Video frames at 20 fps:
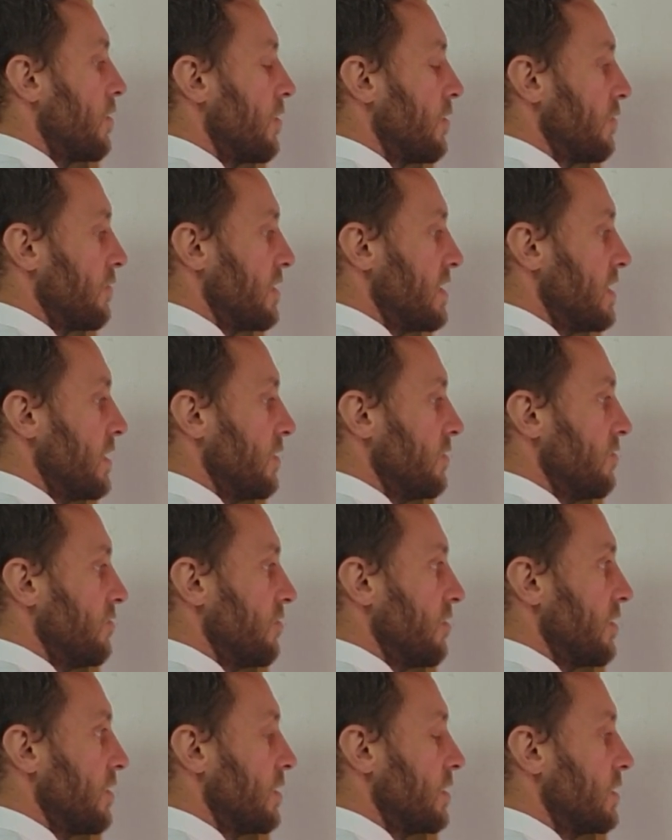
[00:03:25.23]

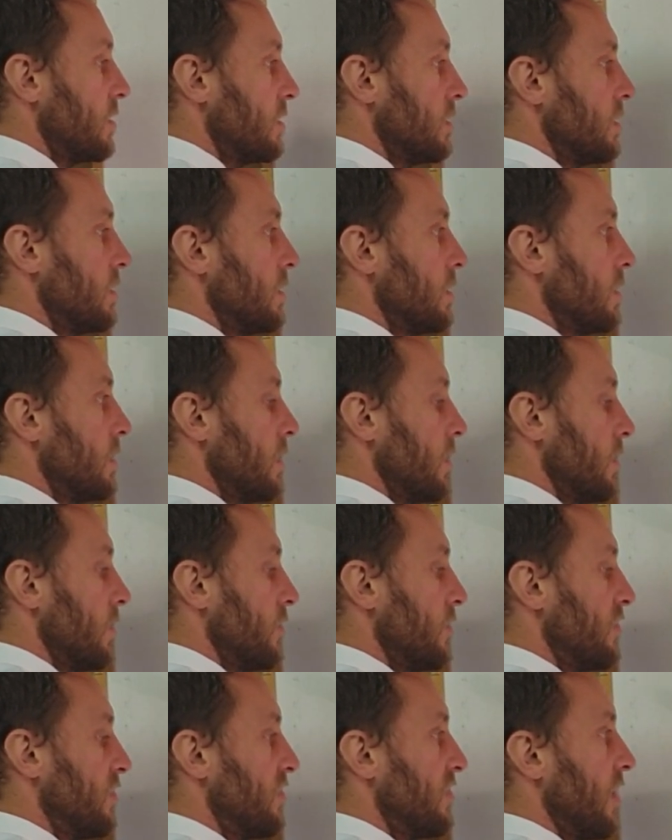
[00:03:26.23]
300.
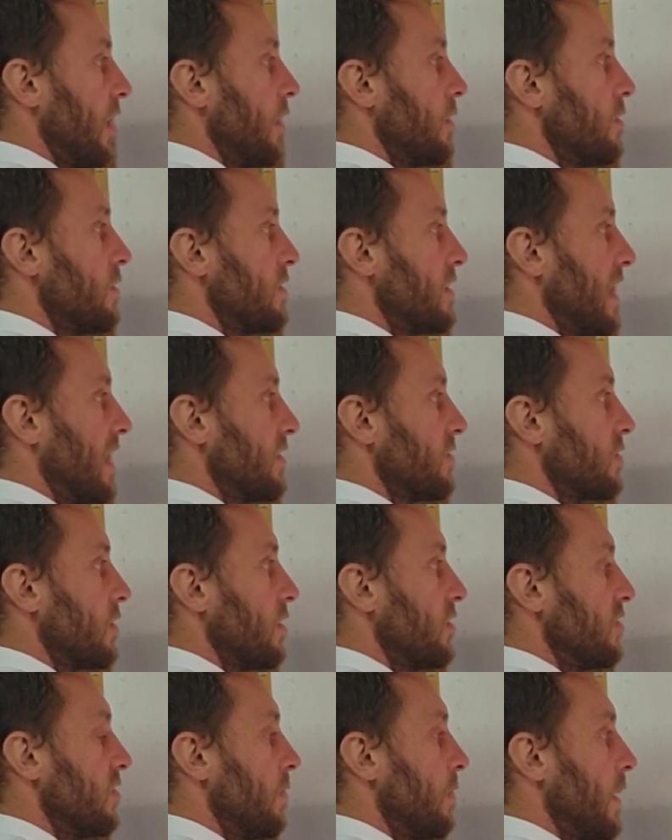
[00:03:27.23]
So that's
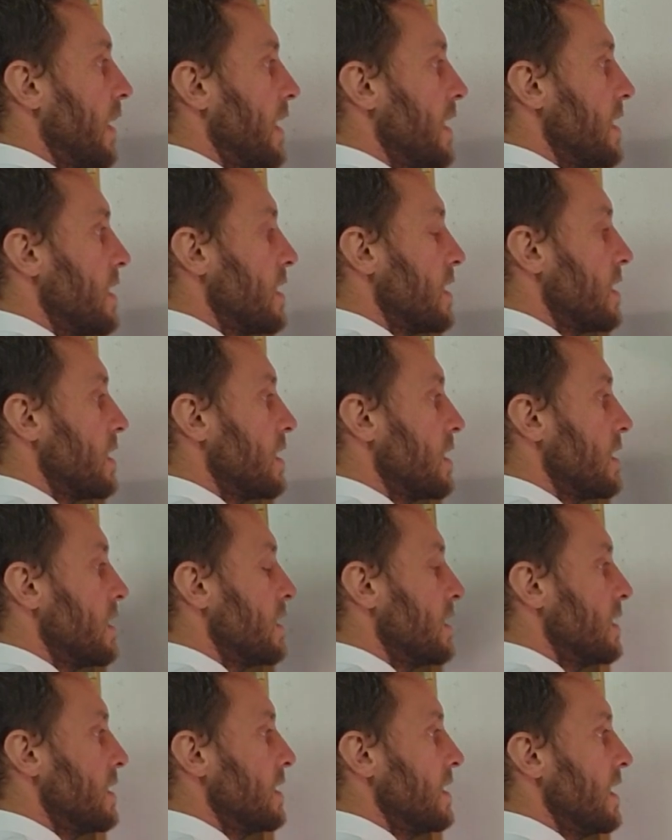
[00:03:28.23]
going to be
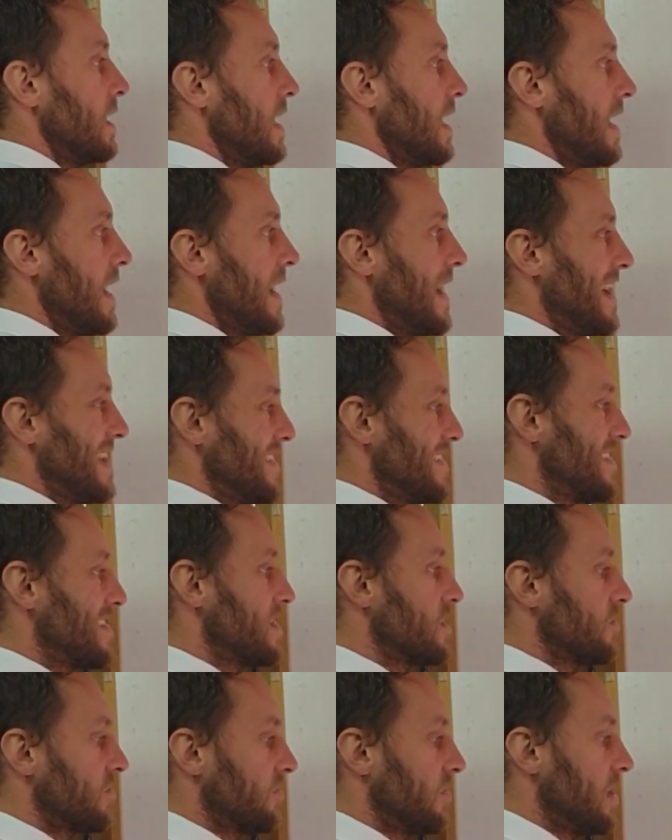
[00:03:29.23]
a
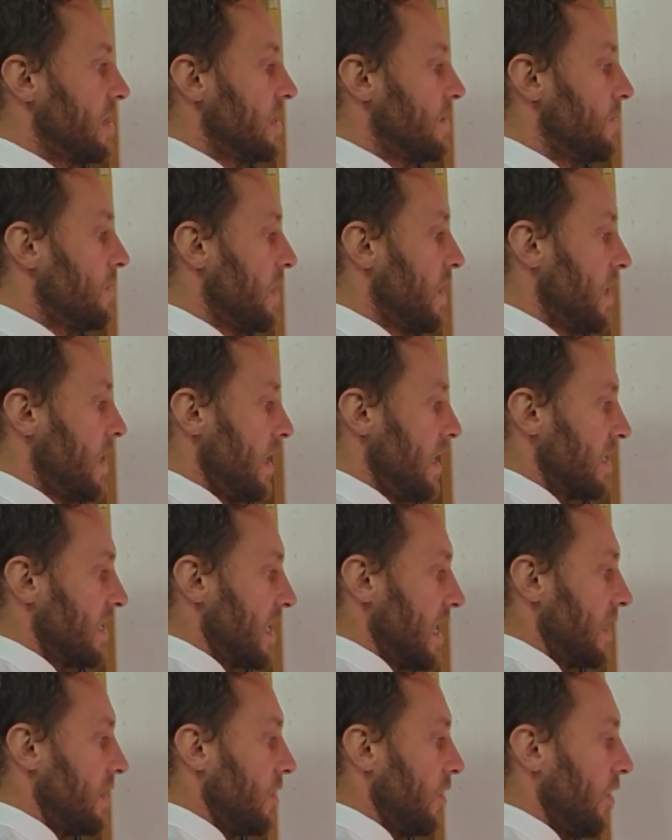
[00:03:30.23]
3.
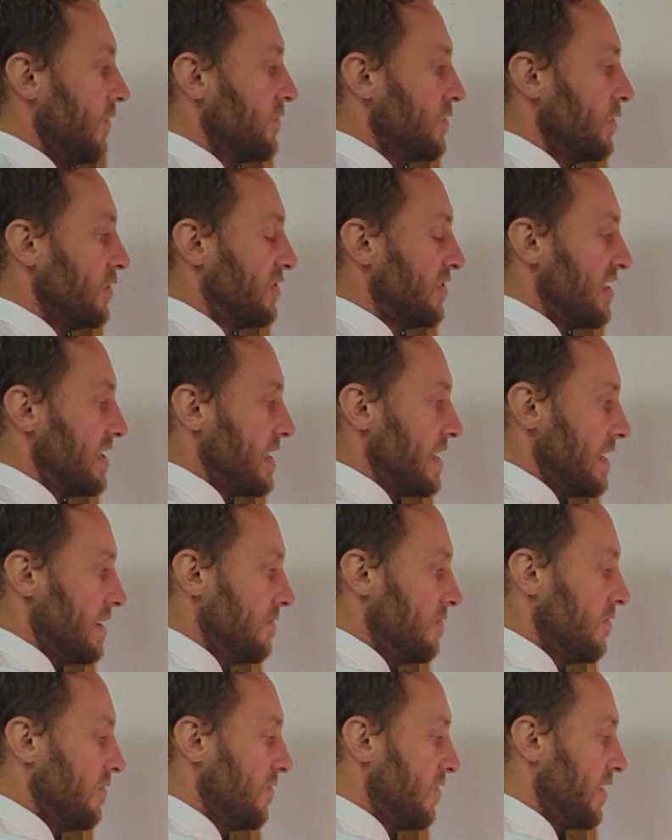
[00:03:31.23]
Again, I've used the
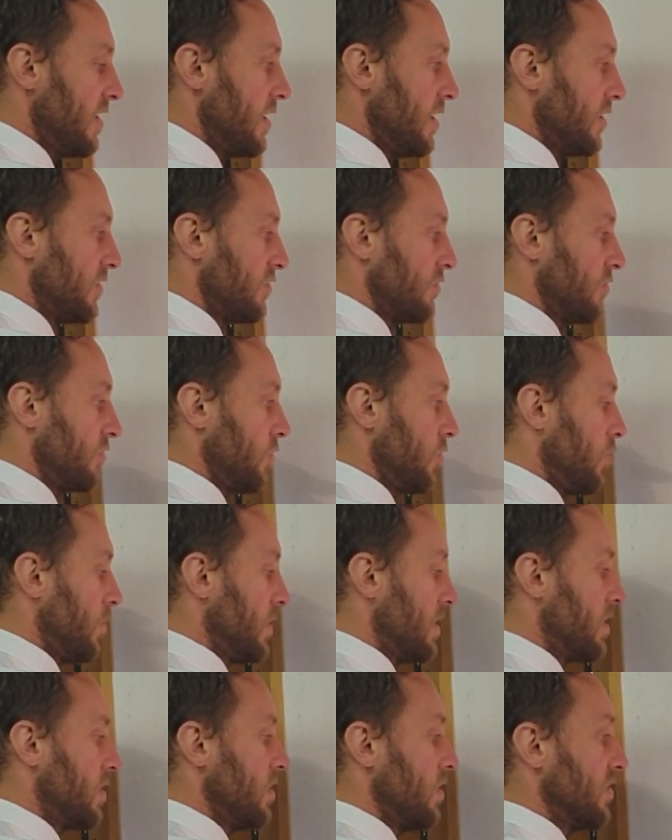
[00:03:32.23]
inverse rule
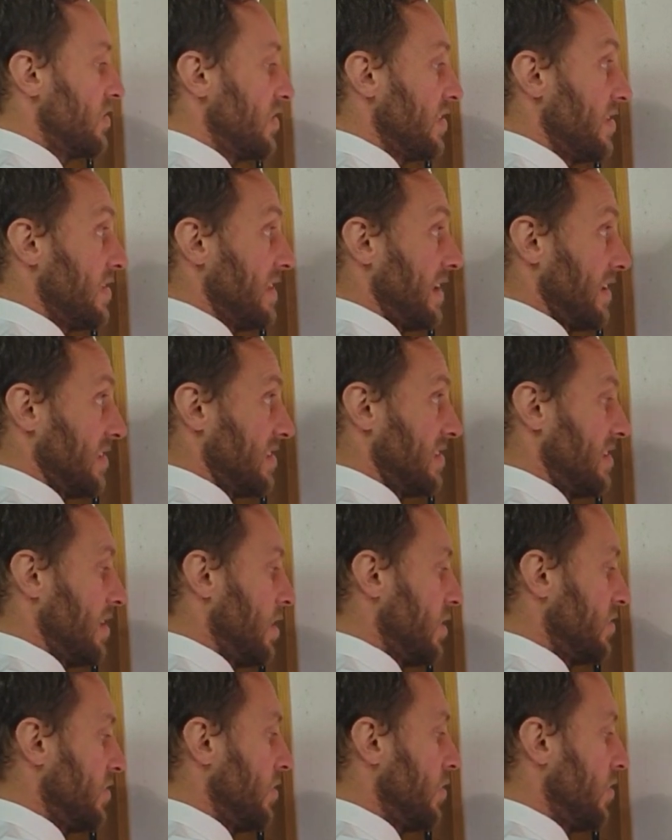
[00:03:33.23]
because that
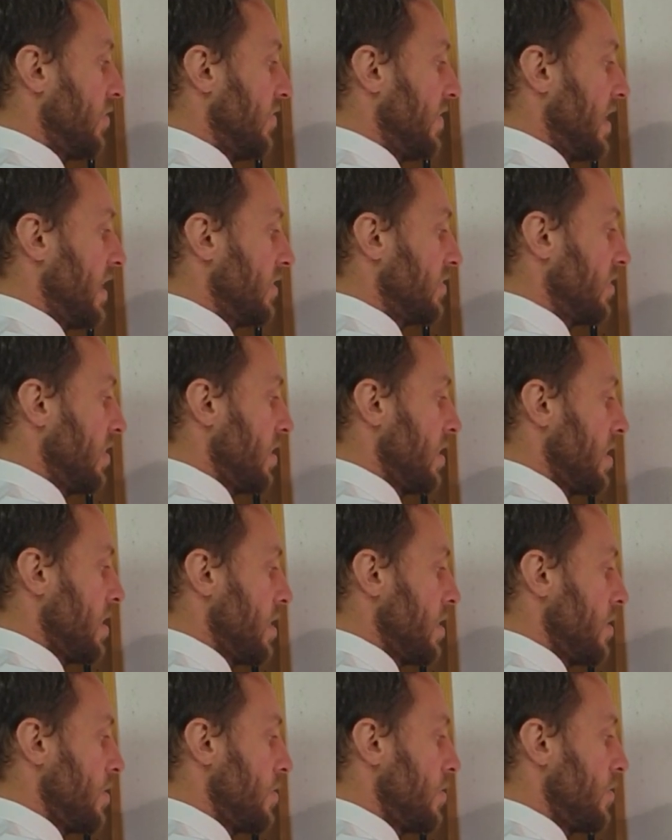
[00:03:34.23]
started off as
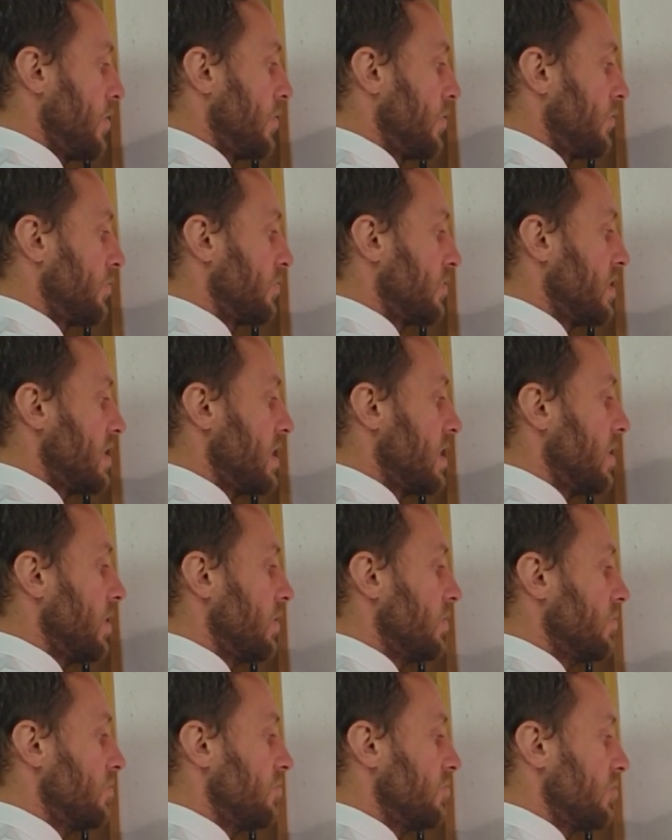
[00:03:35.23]

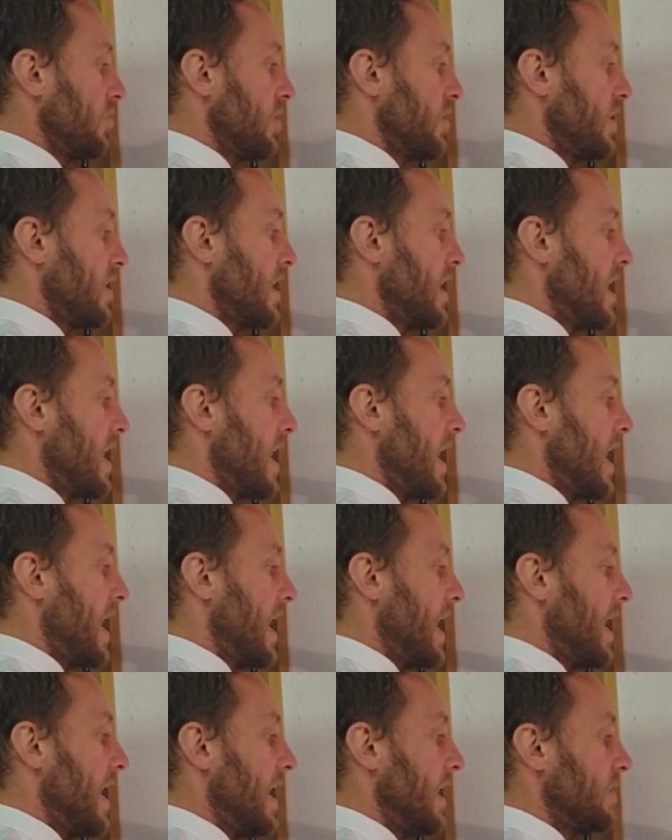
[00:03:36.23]
300
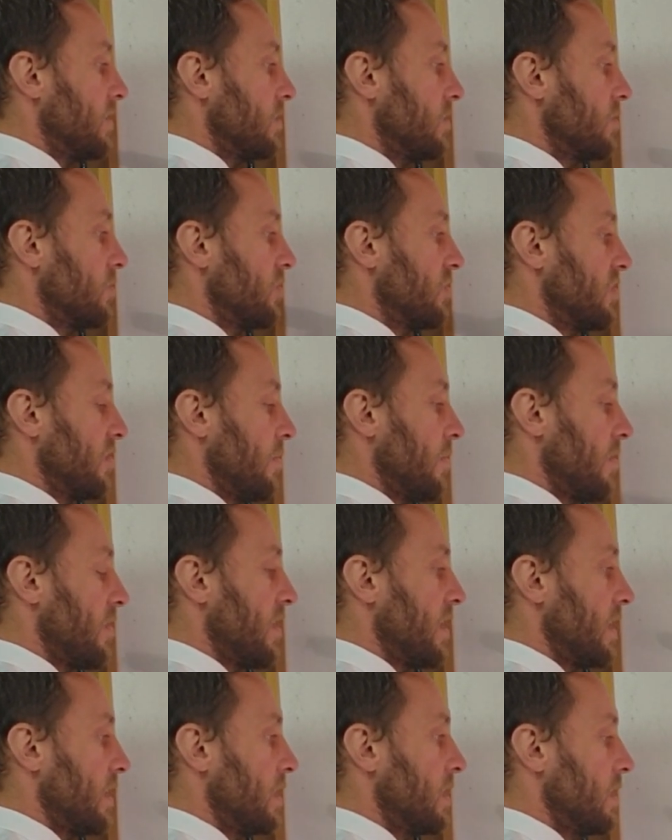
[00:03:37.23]
add
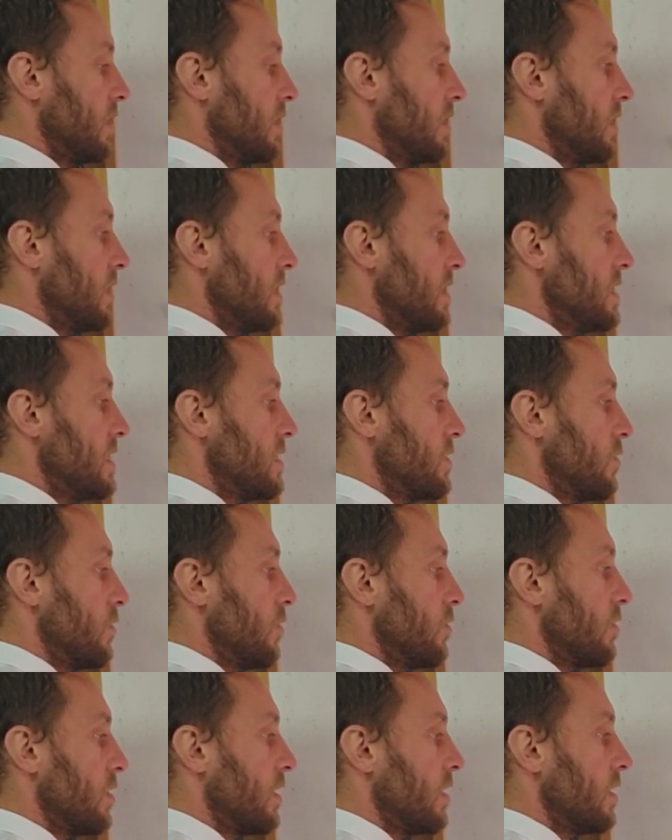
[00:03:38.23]
something
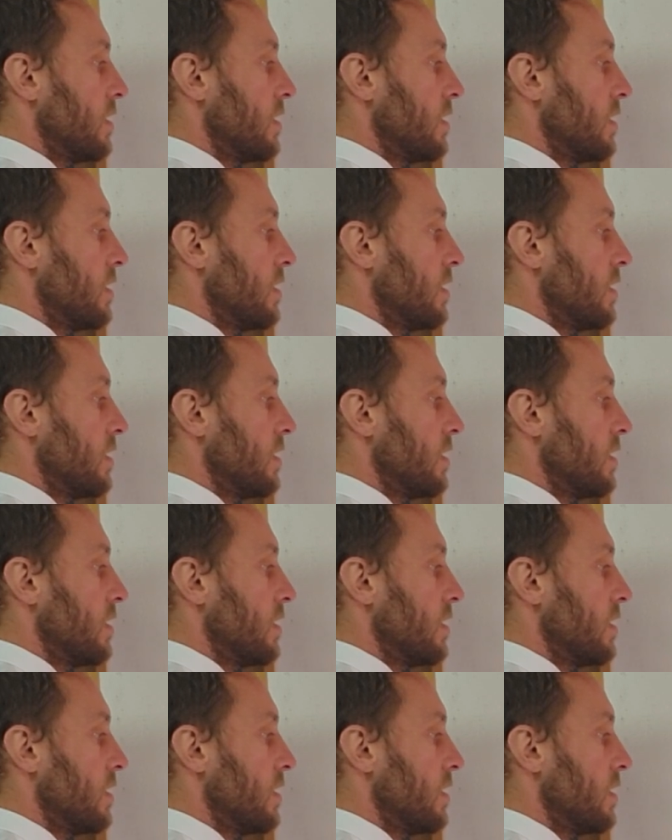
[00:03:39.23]
equaled